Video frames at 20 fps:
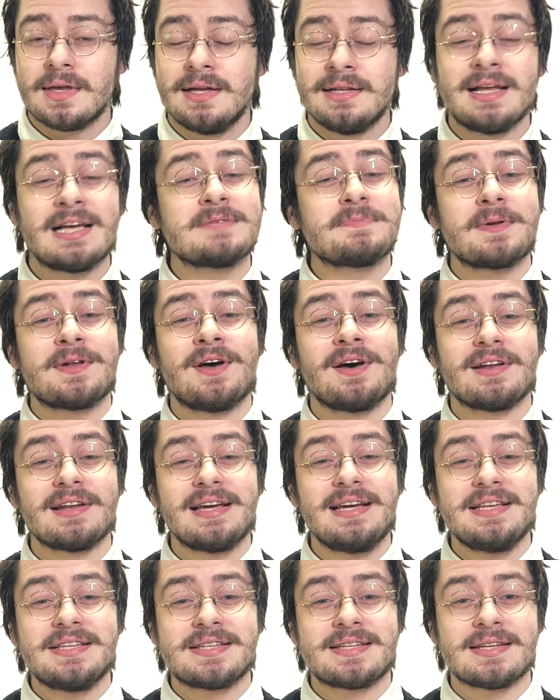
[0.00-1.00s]
Last but not
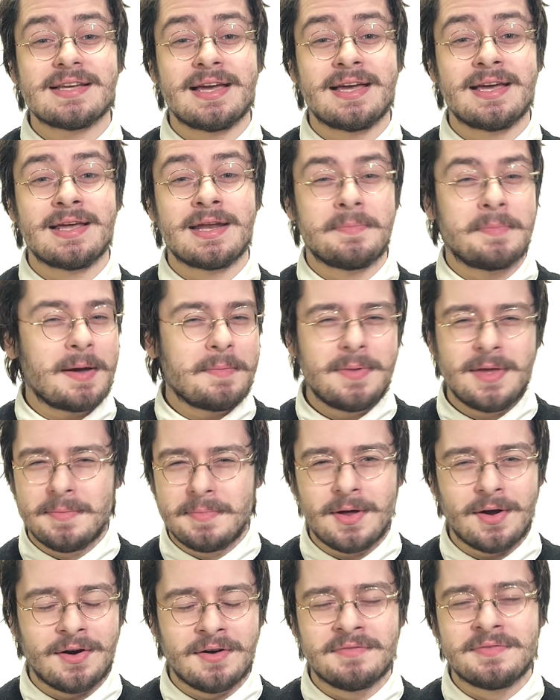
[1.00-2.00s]
least, and it might be a
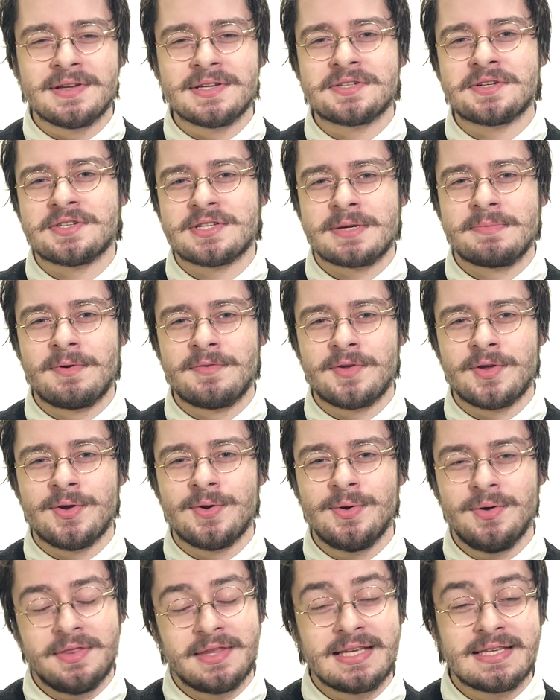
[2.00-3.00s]
bit obvious to some of
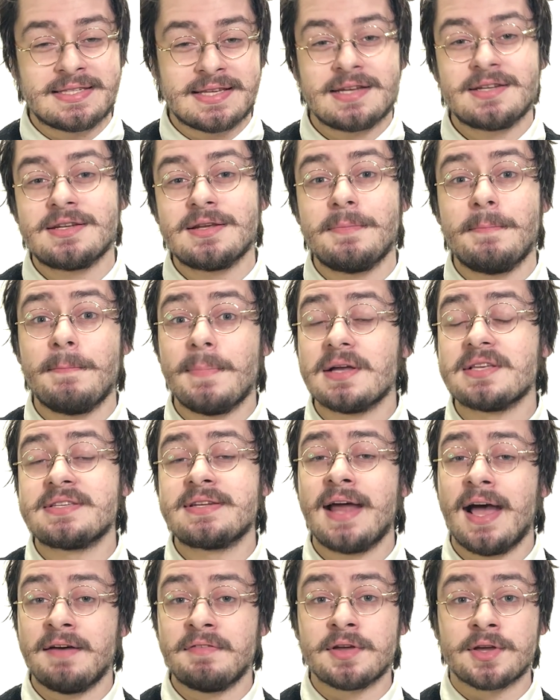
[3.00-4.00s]
you, the sender must
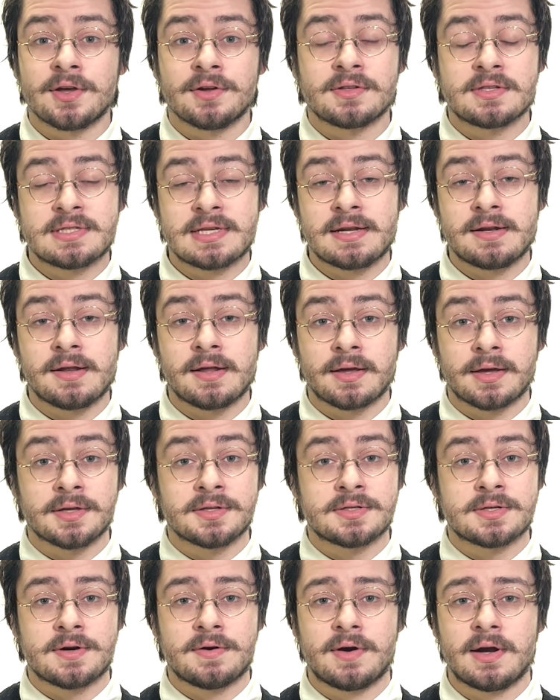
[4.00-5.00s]
have a good sending
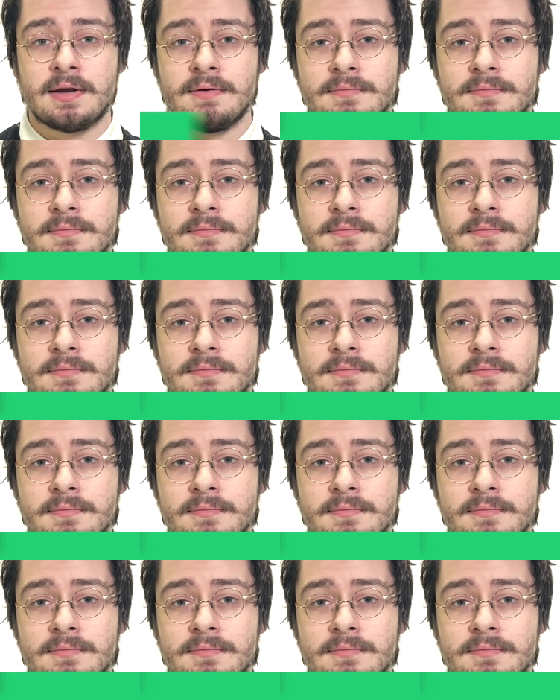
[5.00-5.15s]
history.